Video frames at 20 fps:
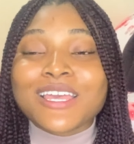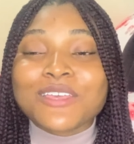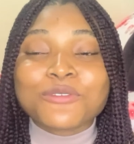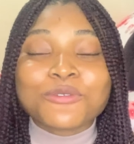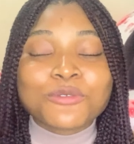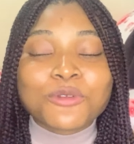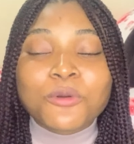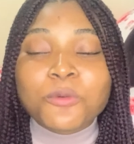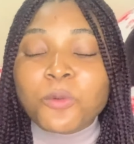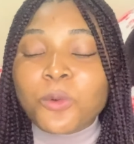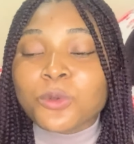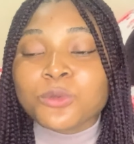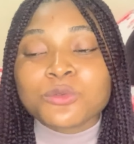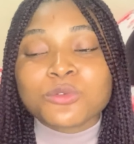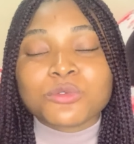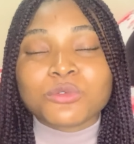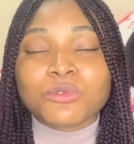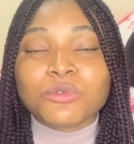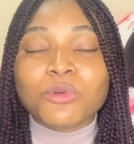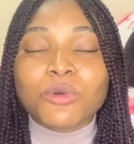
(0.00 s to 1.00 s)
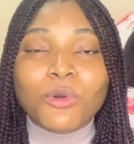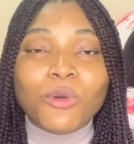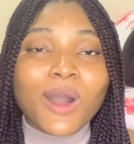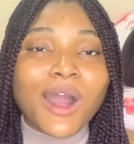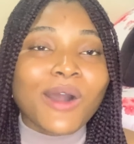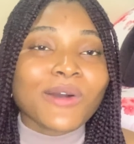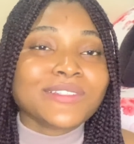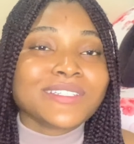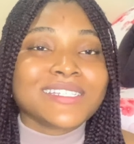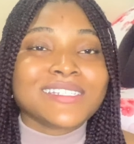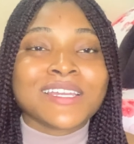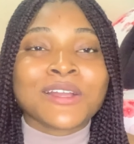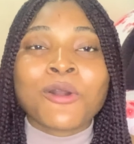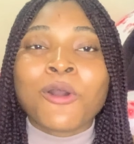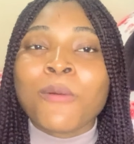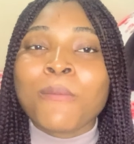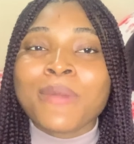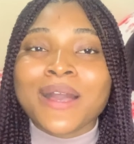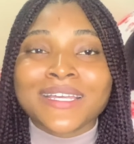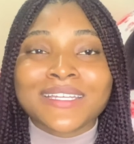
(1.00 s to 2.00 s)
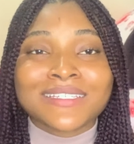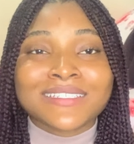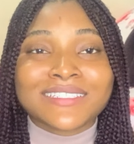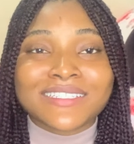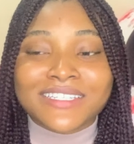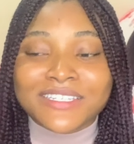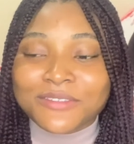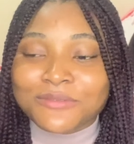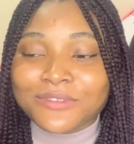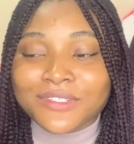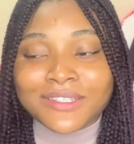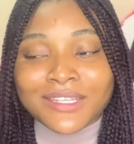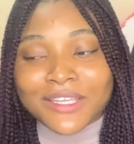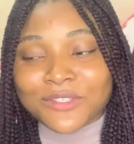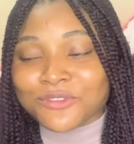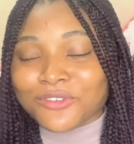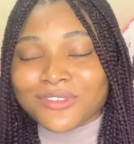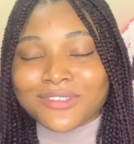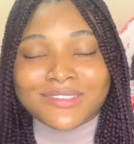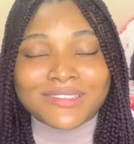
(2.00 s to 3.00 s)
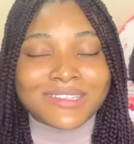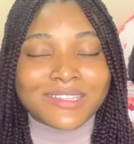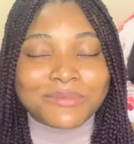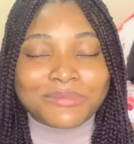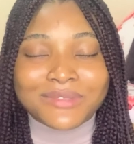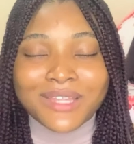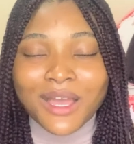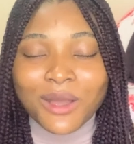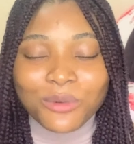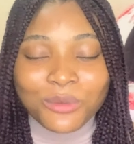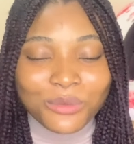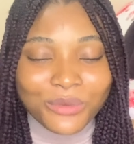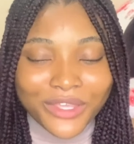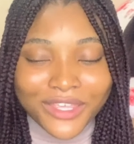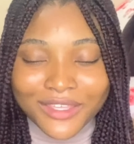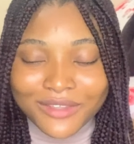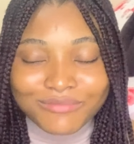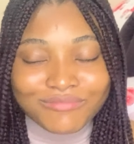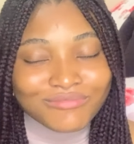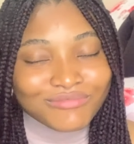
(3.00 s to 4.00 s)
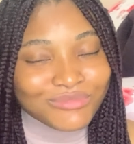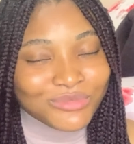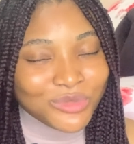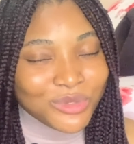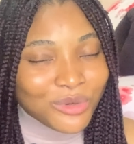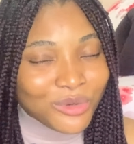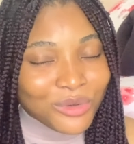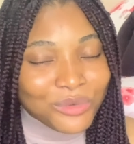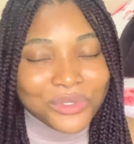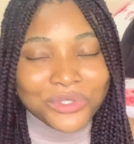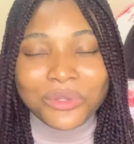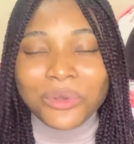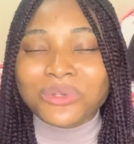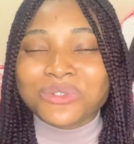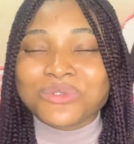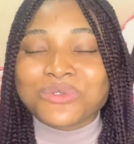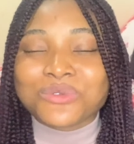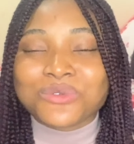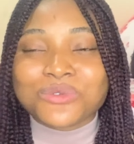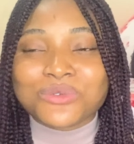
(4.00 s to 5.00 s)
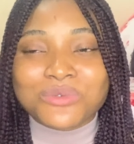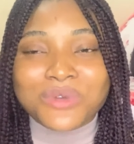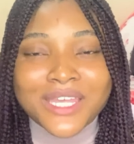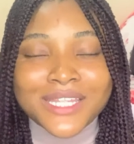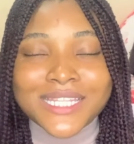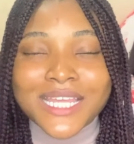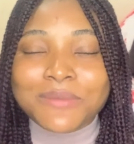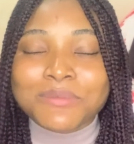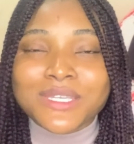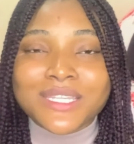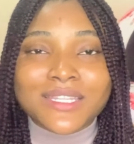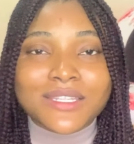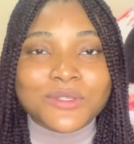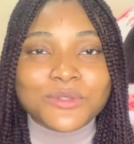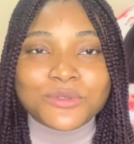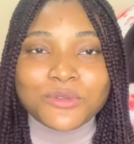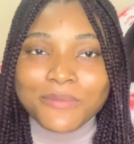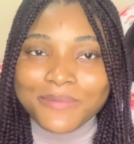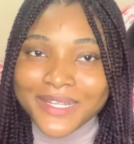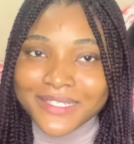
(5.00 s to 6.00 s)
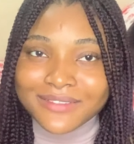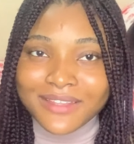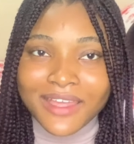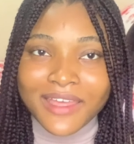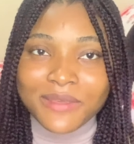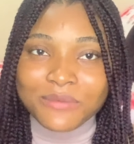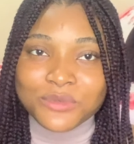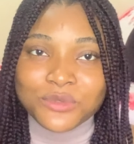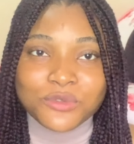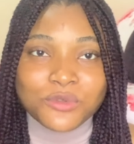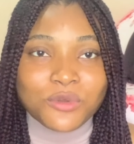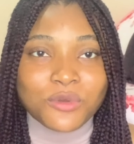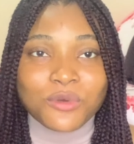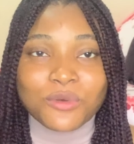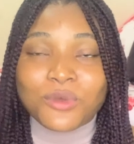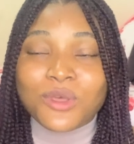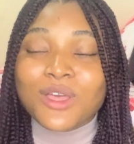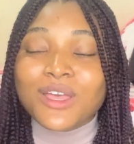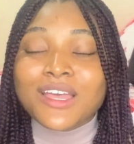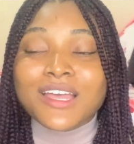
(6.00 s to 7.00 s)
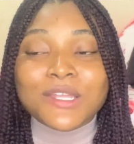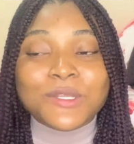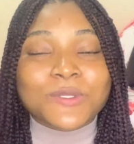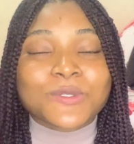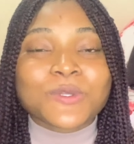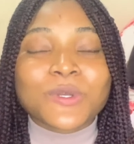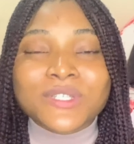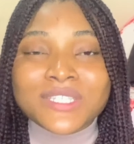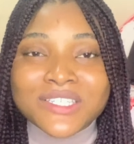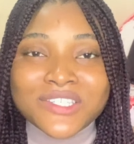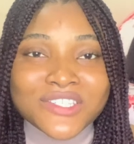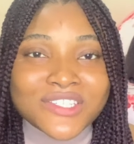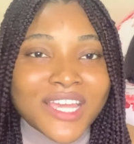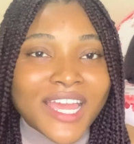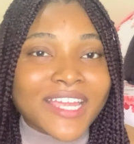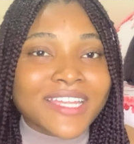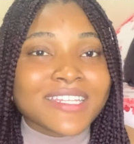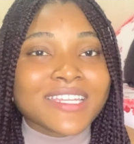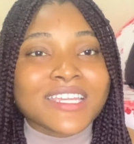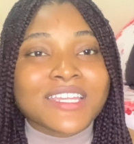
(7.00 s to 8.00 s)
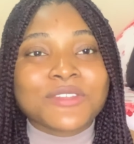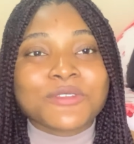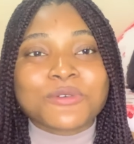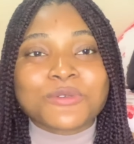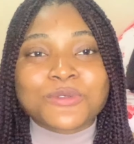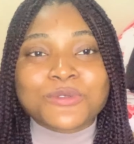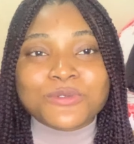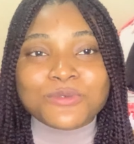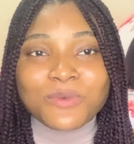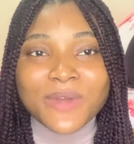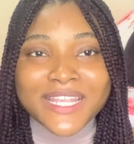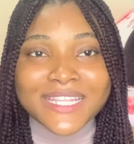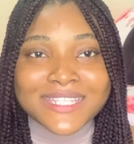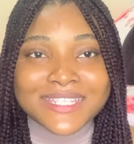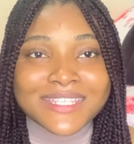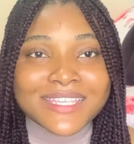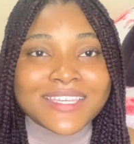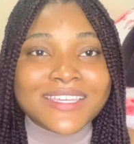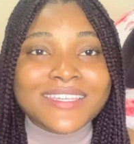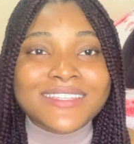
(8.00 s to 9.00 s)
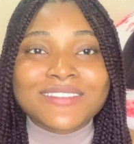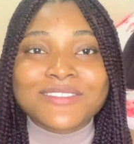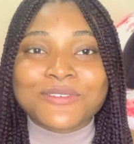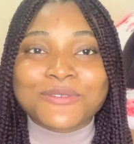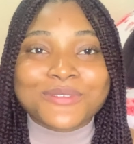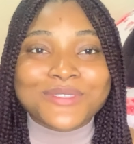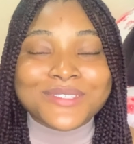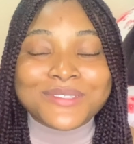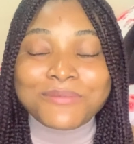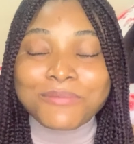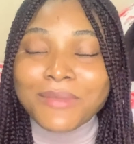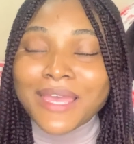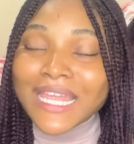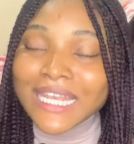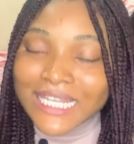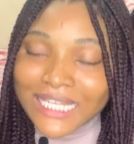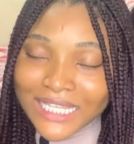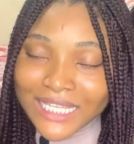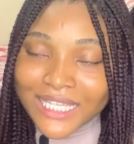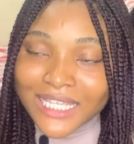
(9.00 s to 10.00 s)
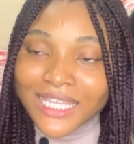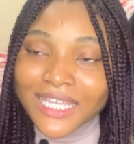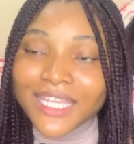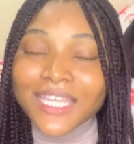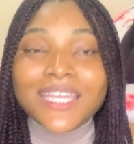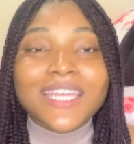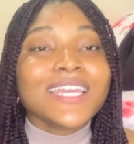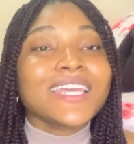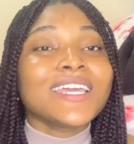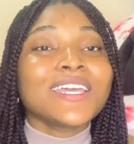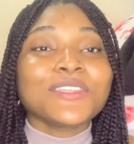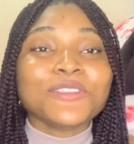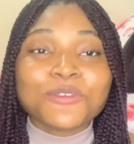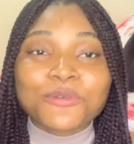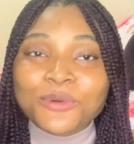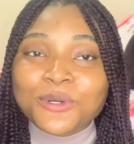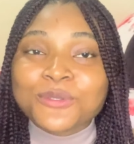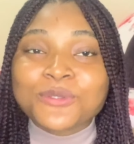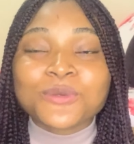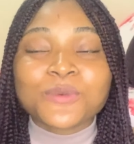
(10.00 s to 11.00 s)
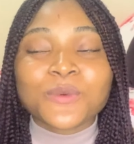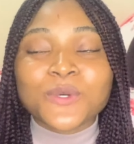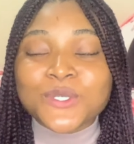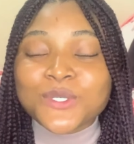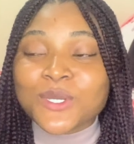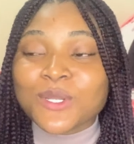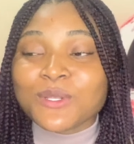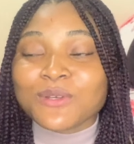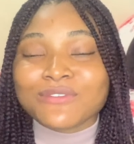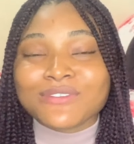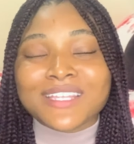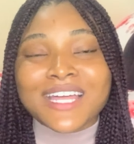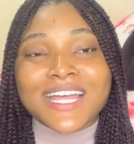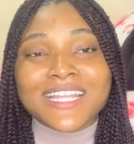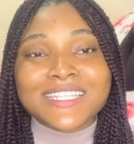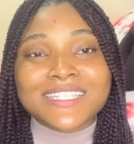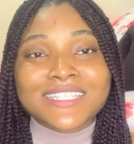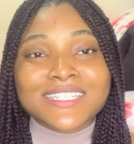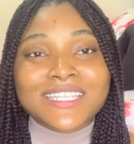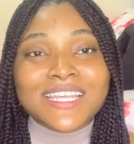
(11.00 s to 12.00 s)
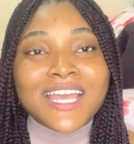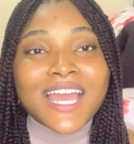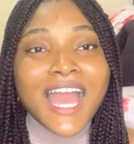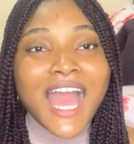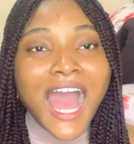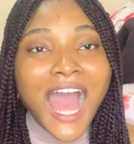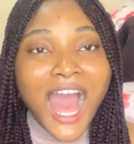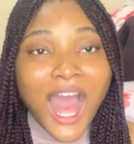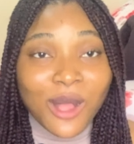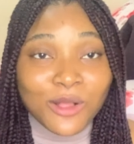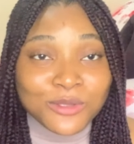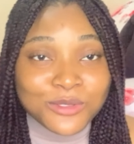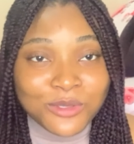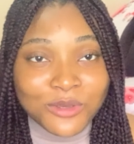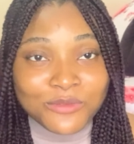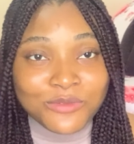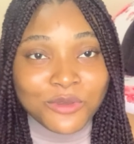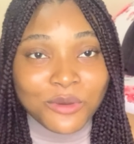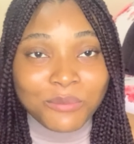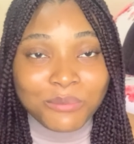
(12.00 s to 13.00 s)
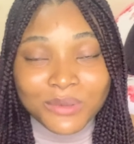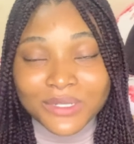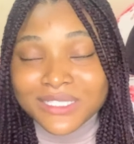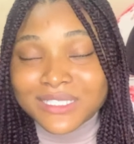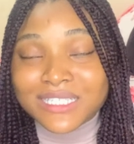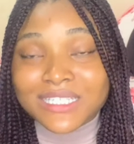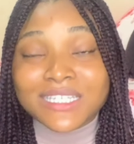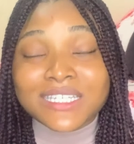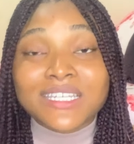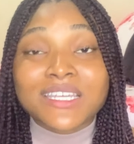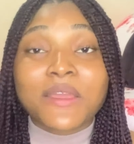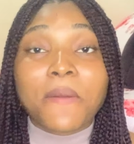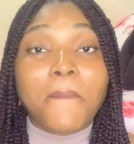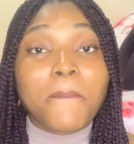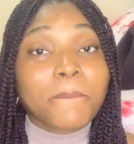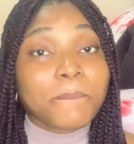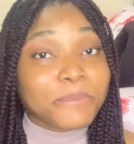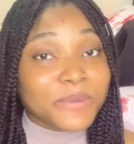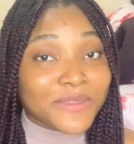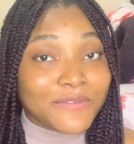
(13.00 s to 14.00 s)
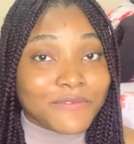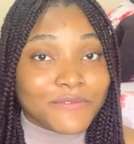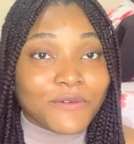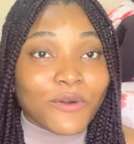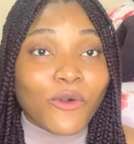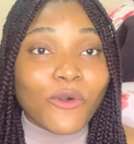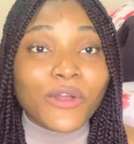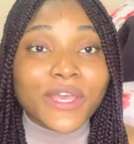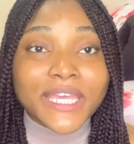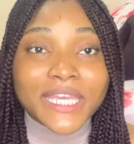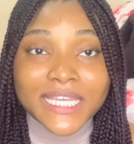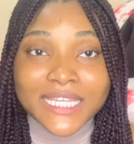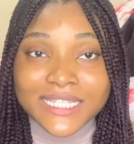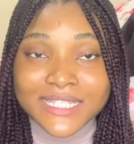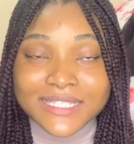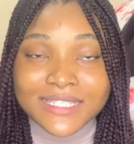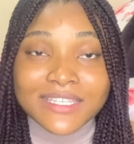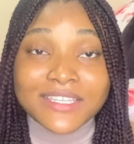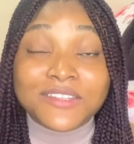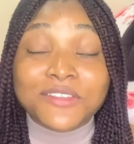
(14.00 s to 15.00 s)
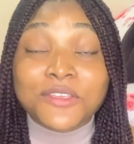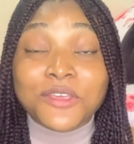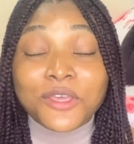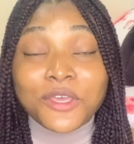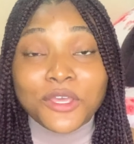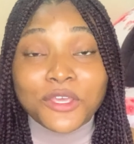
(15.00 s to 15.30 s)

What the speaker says: You don't want to go out and then come back in the evening and just sleep that way, you know, with all the sweat. I mean, it's summertime, so the sun is shining, you're sweating, you're smelly. You want to wash all of that out of your body before hitting